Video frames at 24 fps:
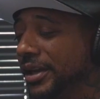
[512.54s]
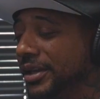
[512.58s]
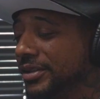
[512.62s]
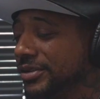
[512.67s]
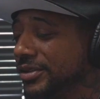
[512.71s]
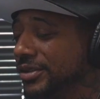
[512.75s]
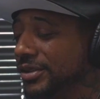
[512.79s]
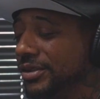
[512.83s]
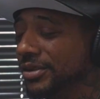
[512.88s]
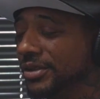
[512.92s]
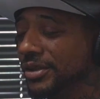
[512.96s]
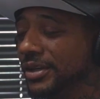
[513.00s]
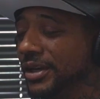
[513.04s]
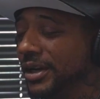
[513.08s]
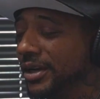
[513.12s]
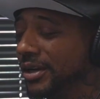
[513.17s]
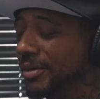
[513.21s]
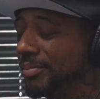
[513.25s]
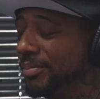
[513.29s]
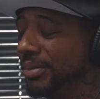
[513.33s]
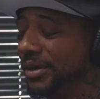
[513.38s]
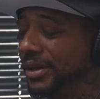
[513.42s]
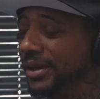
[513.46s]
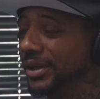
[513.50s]
that's good got a
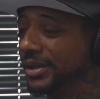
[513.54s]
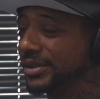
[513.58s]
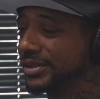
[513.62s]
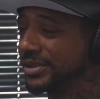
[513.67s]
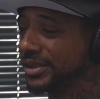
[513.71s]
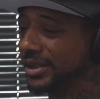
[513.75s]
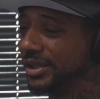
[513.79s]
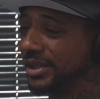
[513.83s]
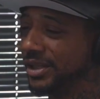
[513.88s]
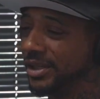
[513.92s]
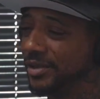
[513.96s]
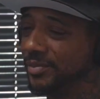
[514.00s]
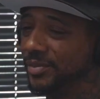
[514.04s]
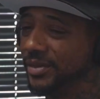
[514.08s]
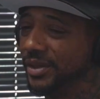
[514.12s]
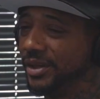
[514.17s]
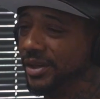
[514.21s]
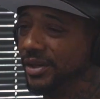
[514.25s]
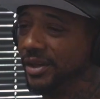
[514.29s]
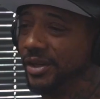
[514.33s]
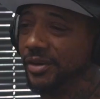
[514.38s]
bad side, man.